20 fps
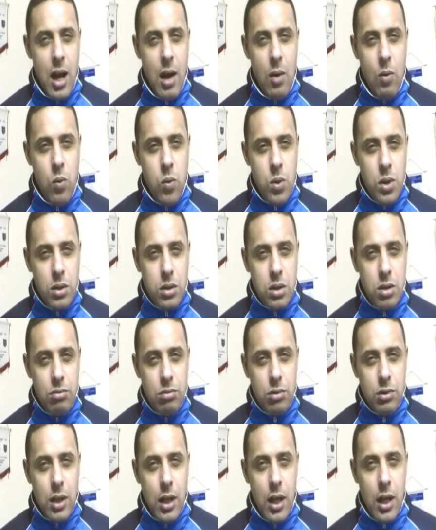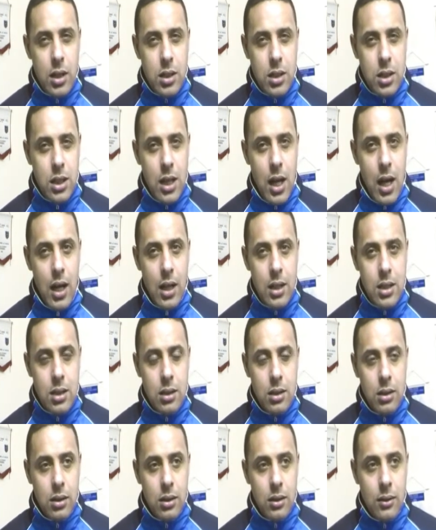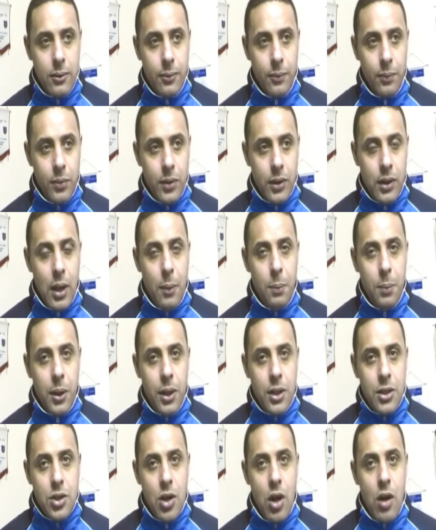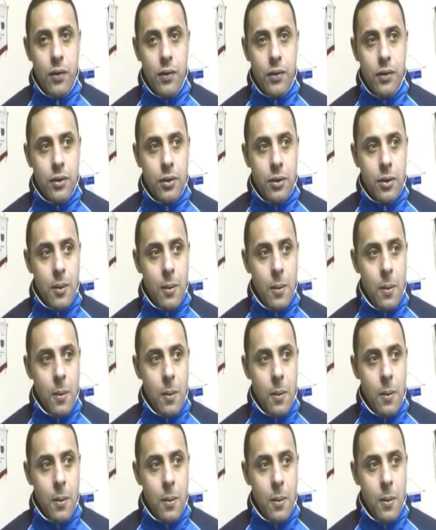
that will to run that extra yard, that pays off.